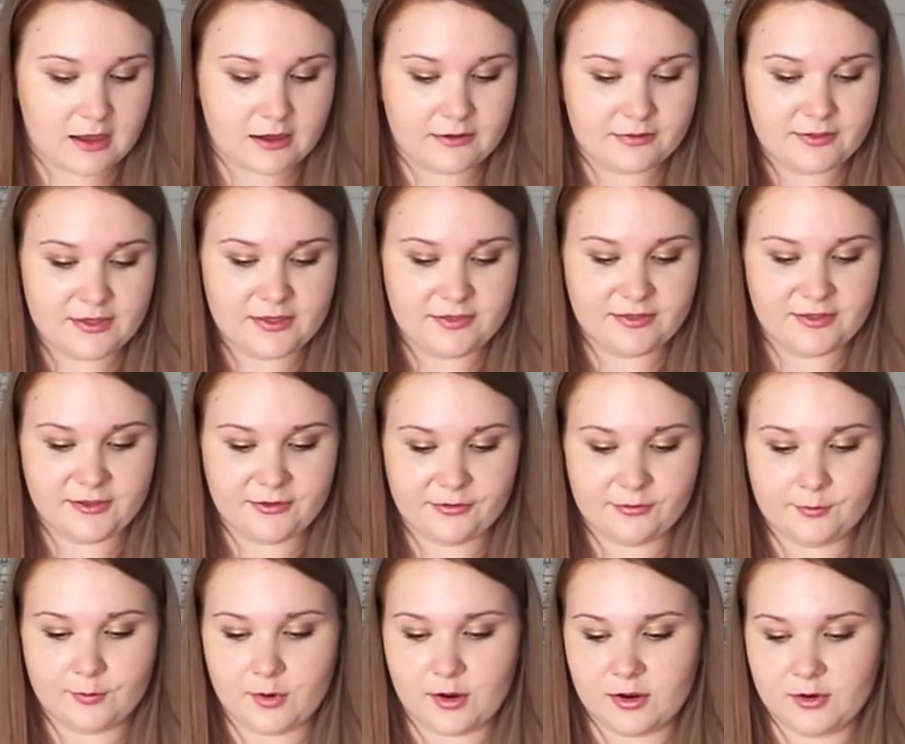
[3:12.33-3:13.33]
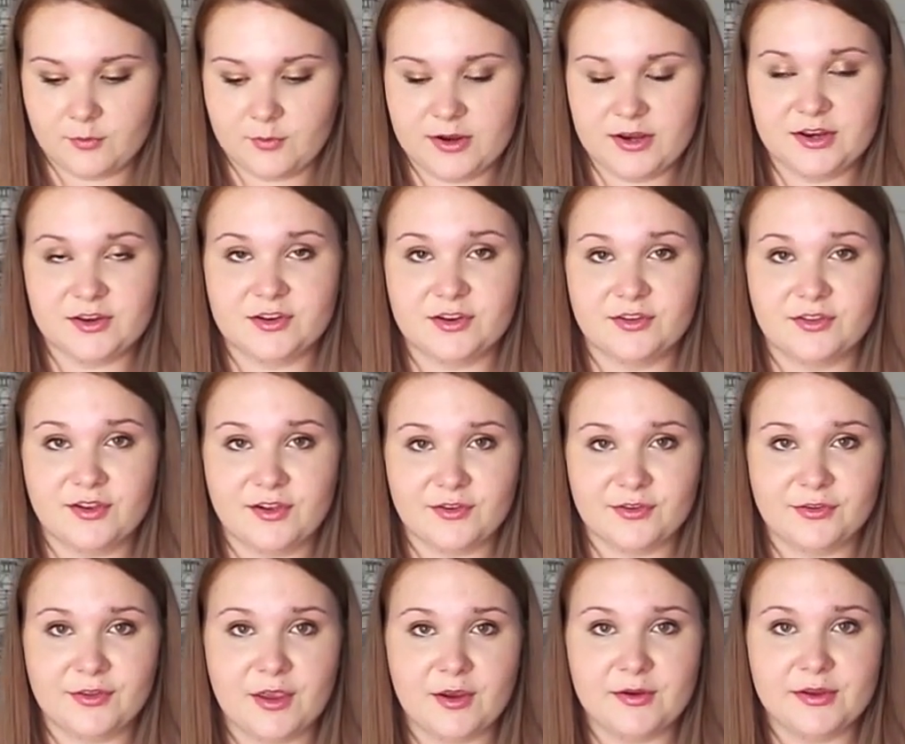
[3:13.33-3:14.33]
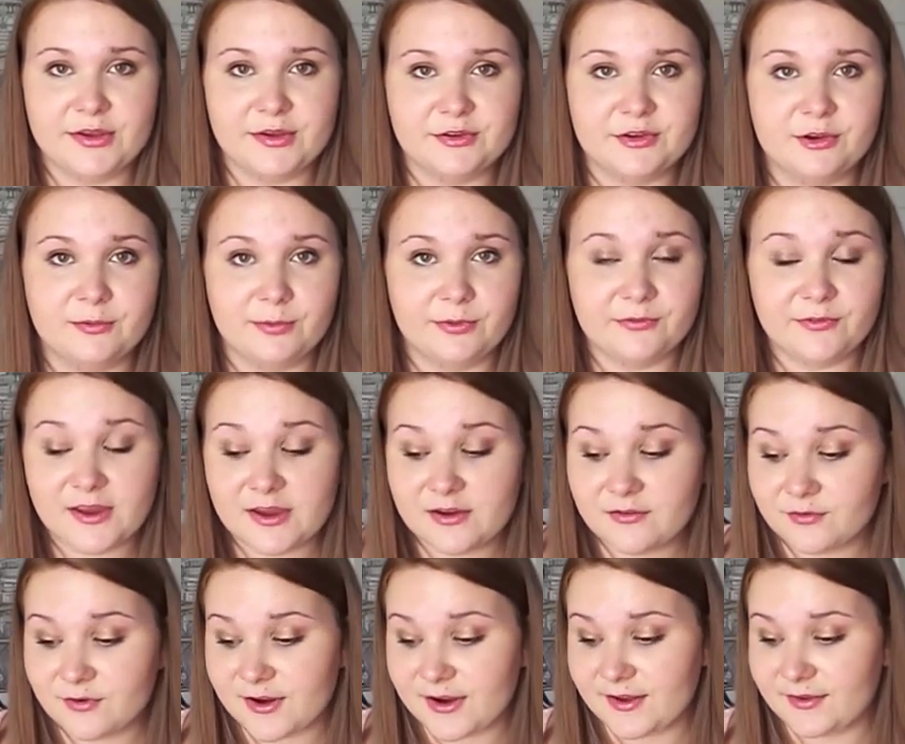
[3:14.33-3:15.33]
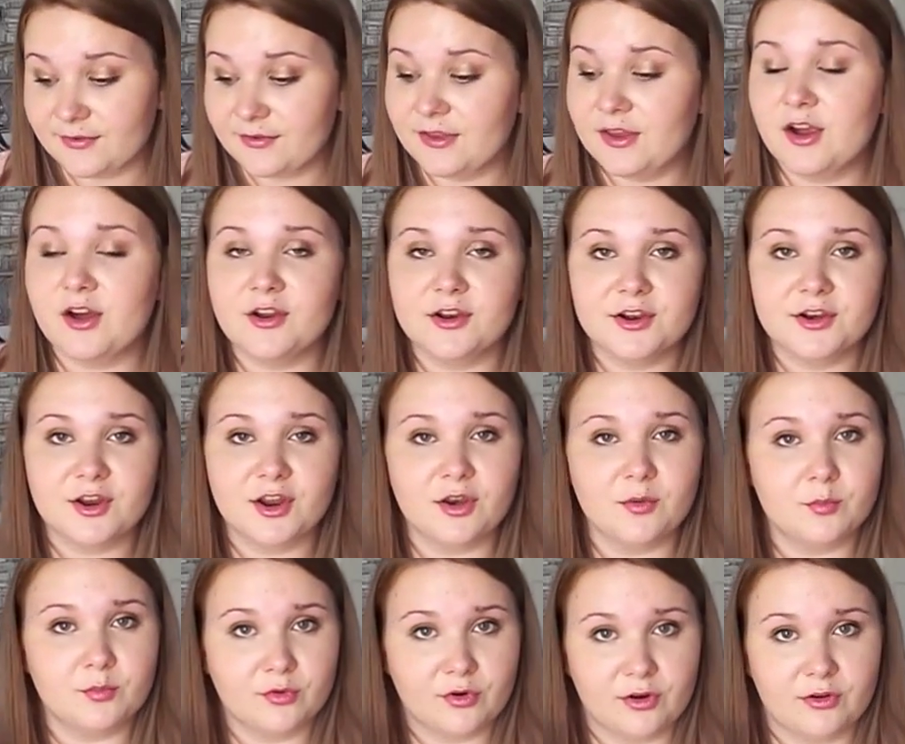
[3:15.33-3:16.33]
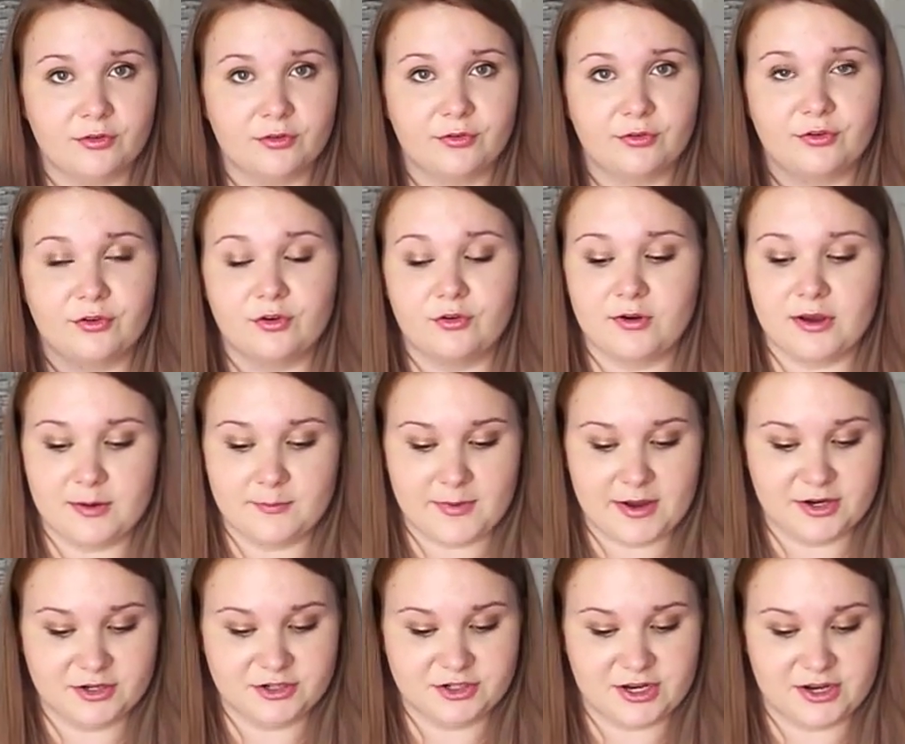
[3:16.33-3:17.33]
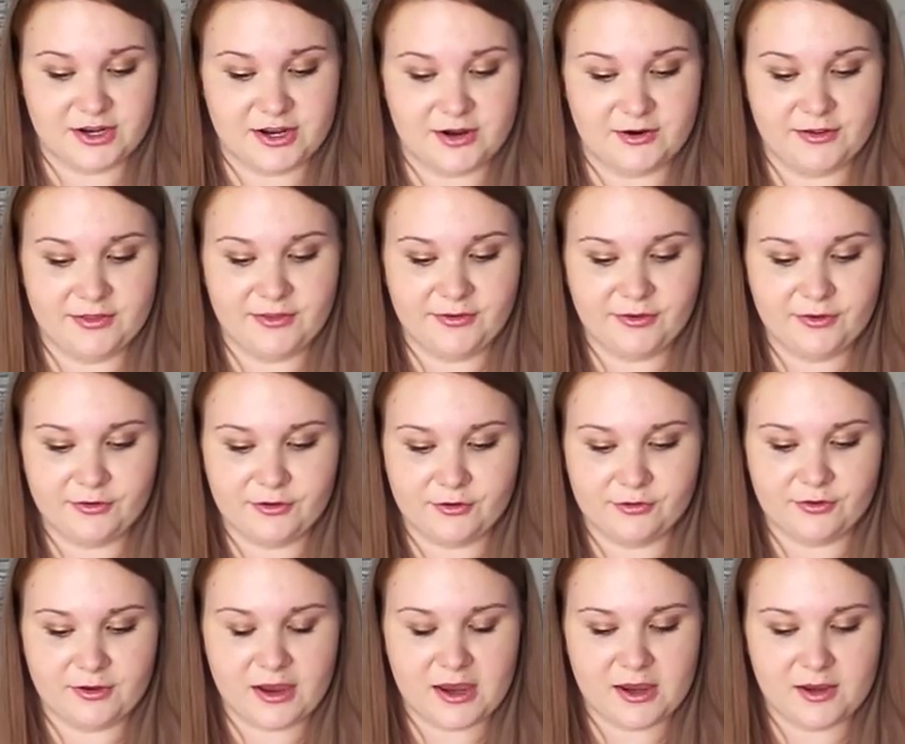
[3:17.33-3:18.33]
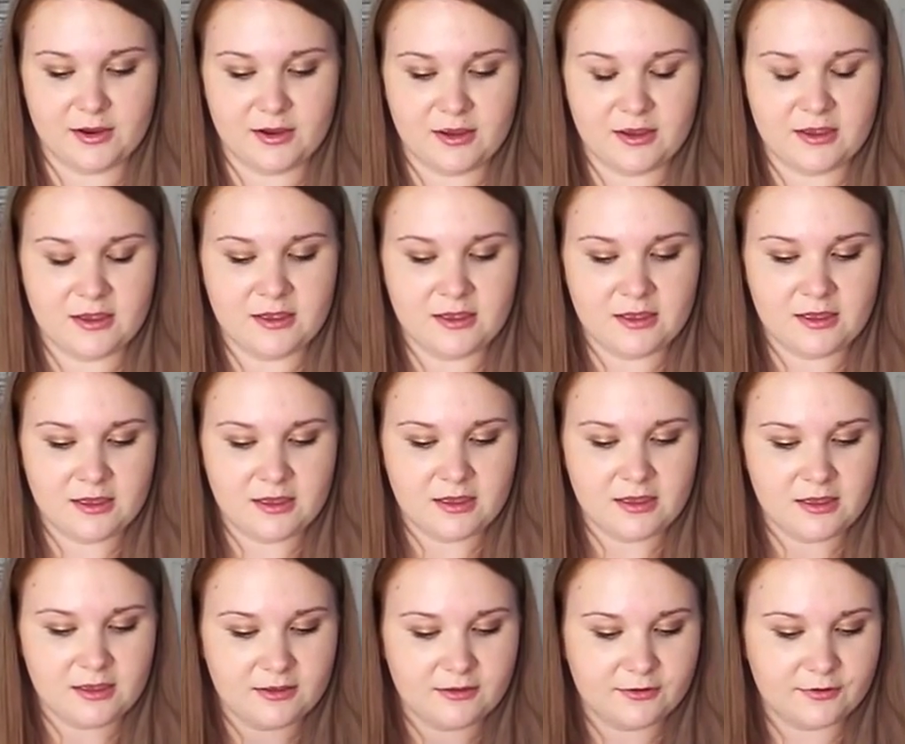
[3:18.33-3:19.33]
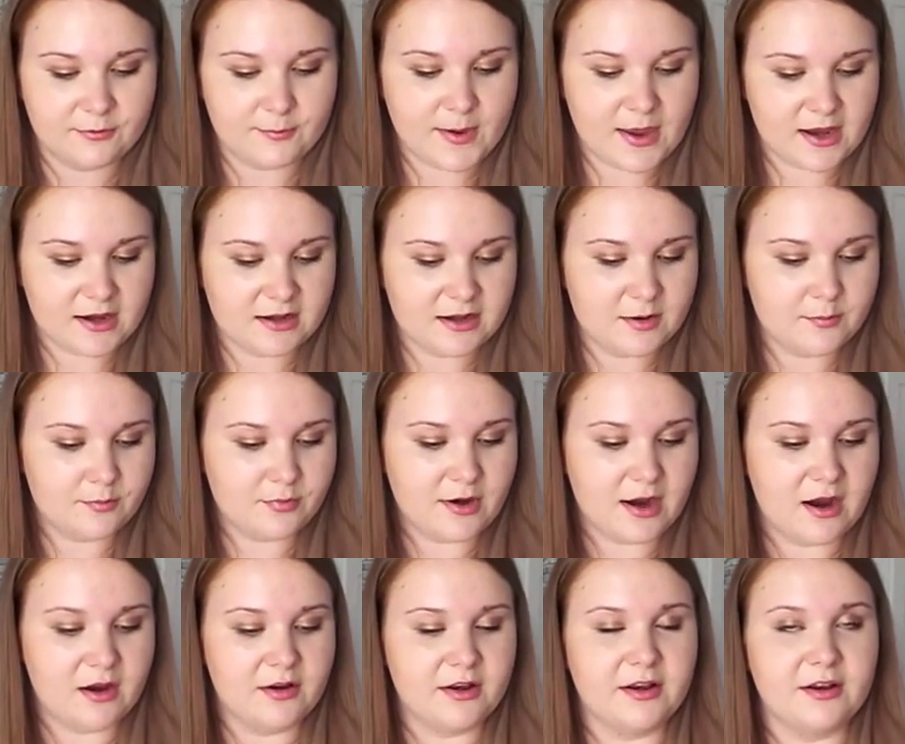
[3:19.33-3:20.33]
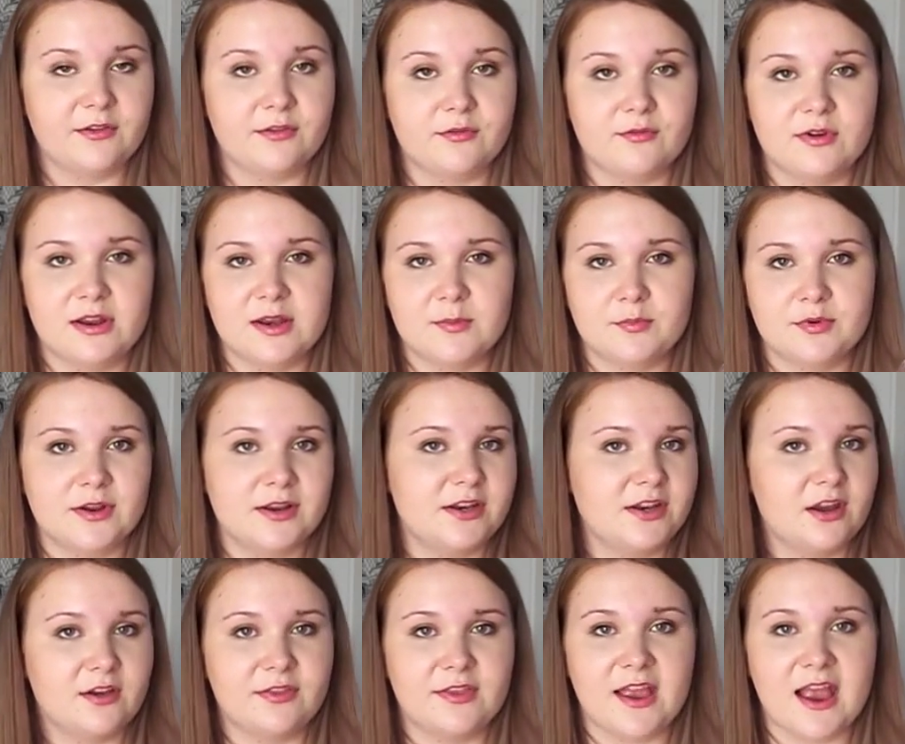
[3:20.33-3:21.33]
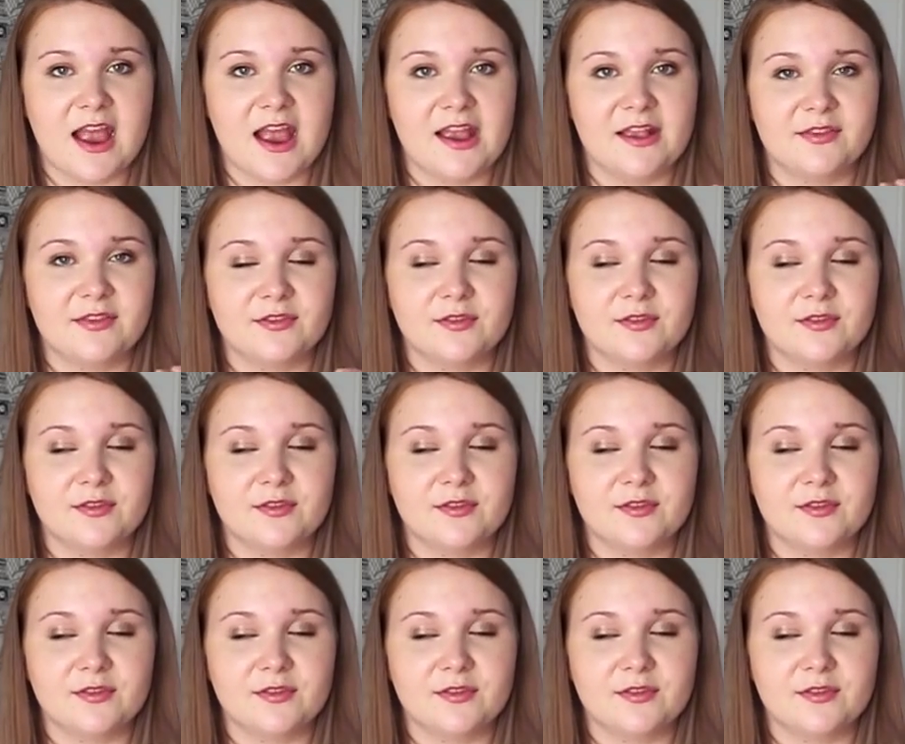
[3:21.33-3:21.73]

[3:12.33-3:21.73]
And then this one, which is also YouTube's favourite, it's the On and On Bronze Cream Eyeshadow, and this is just a sparkly brown, and it's really pretty on the eyes.